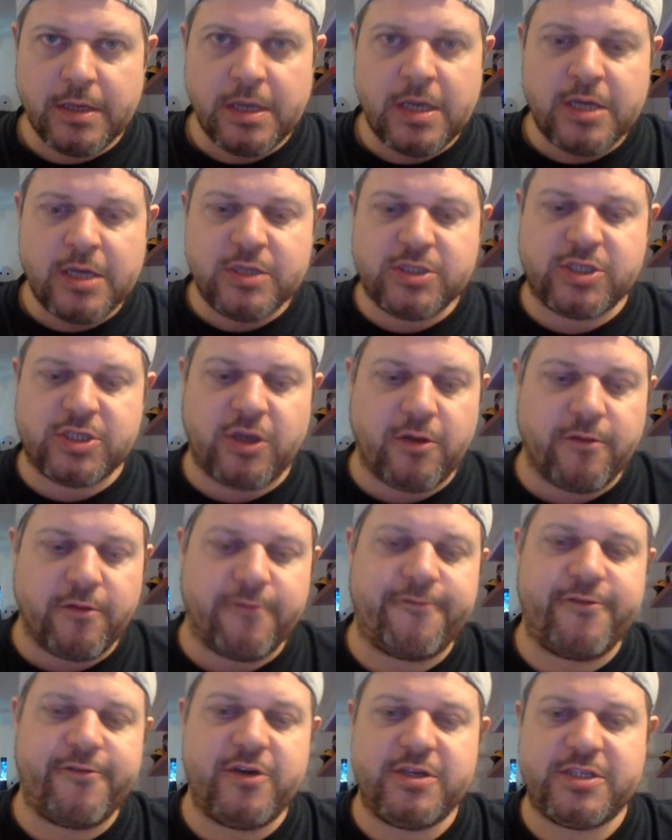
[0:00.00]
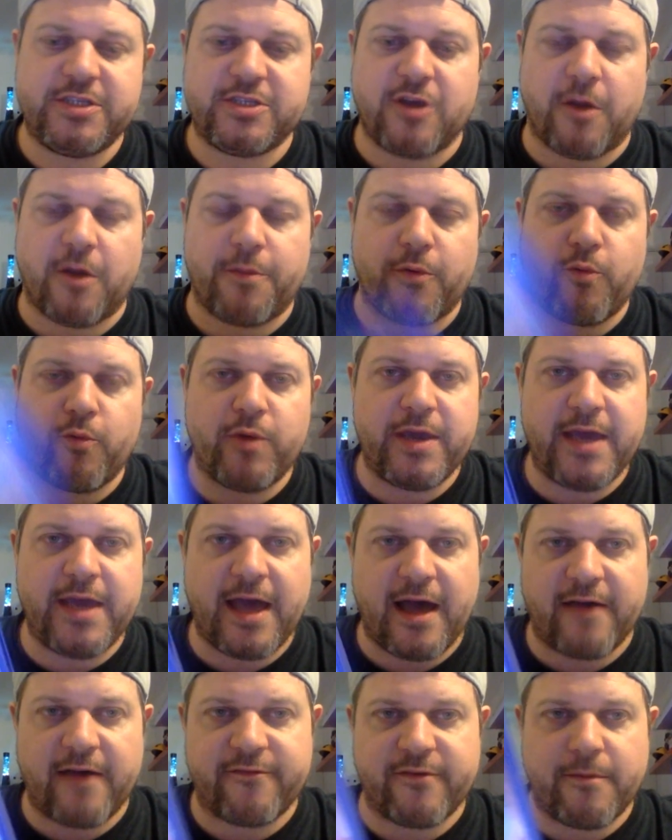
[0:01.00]
So first up we
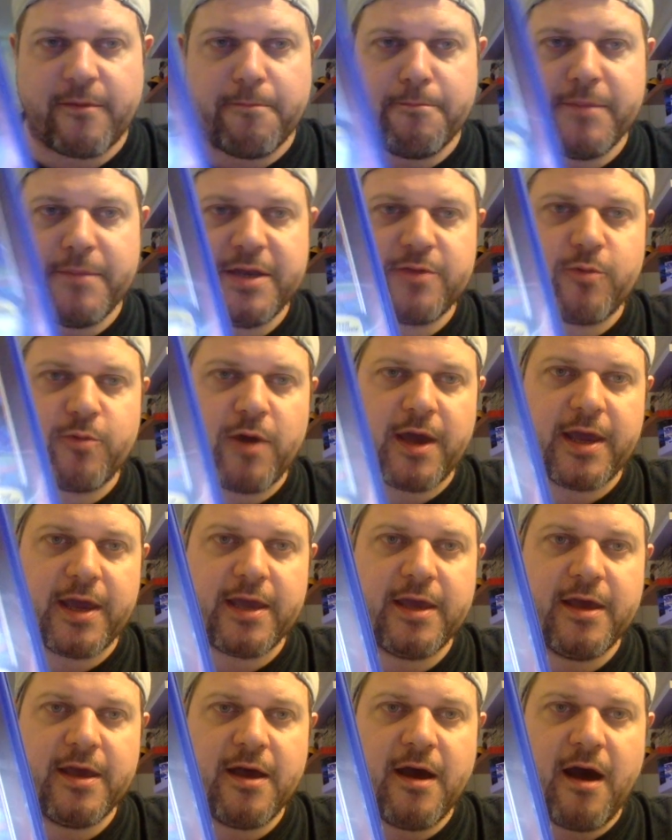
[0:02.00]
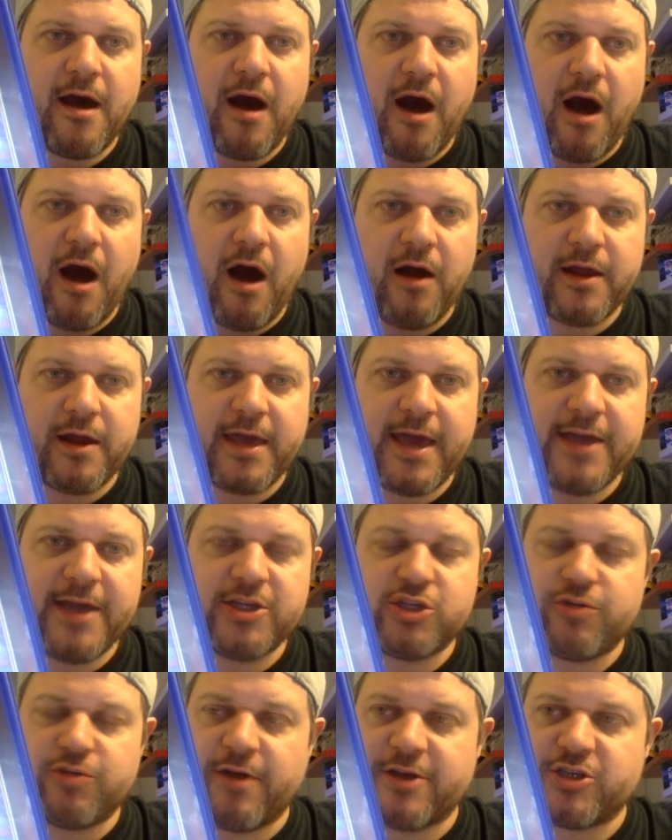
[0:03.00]
have Midway, Arcade
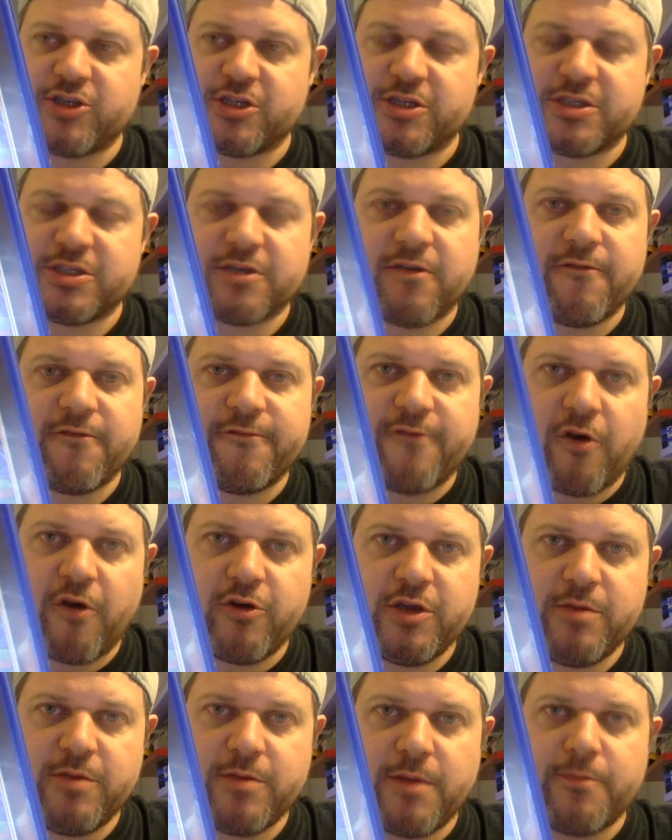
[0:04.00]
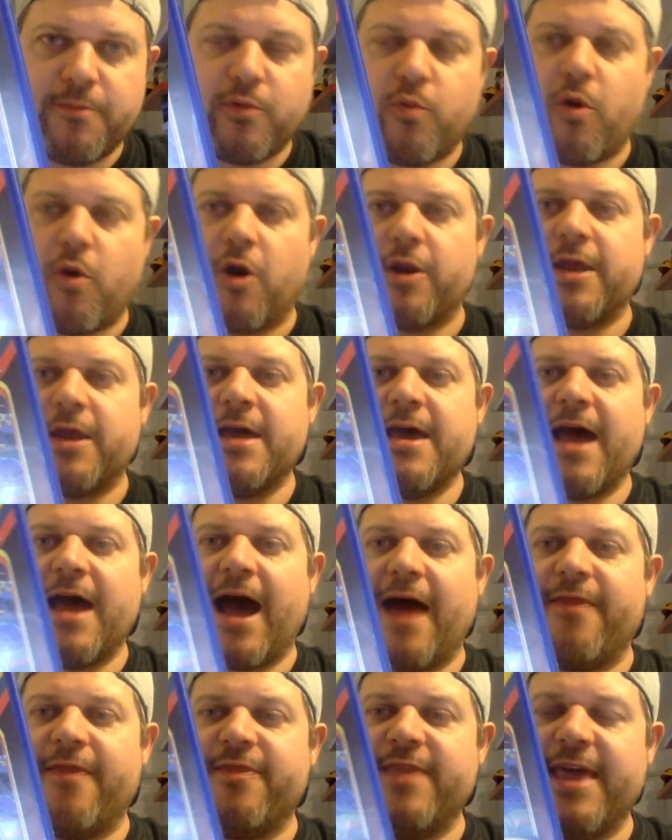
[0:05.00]
Treasures, Volume Number 1,
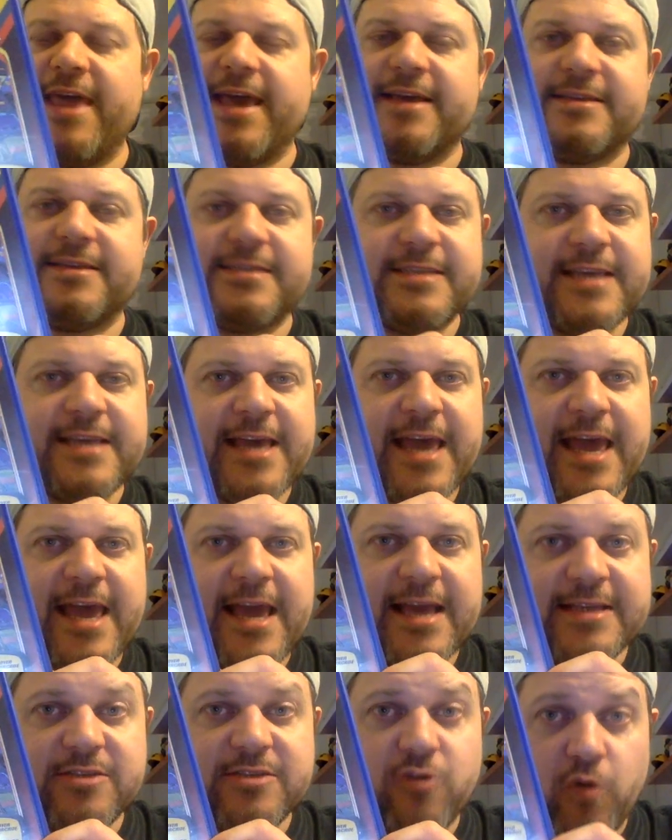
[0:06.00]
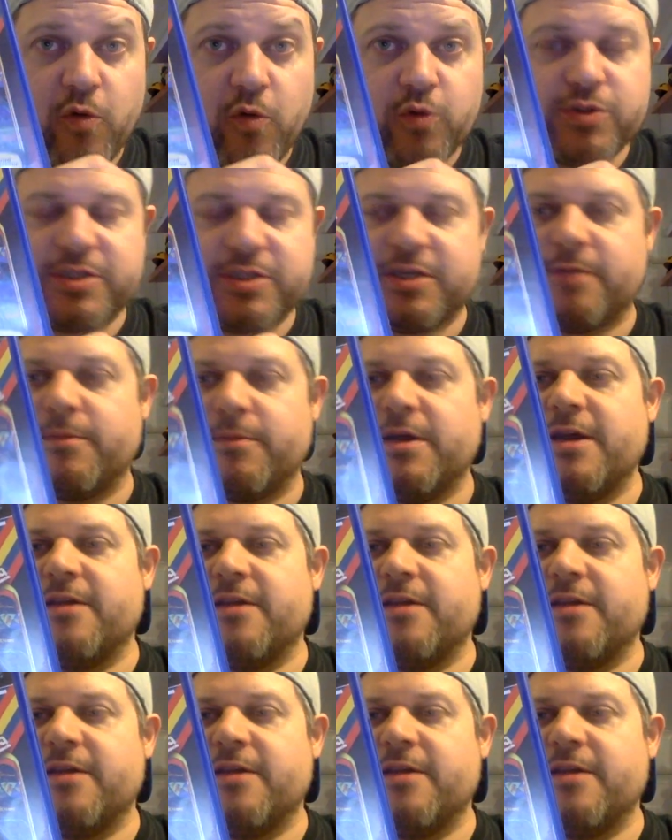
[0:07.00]
and this is awesome.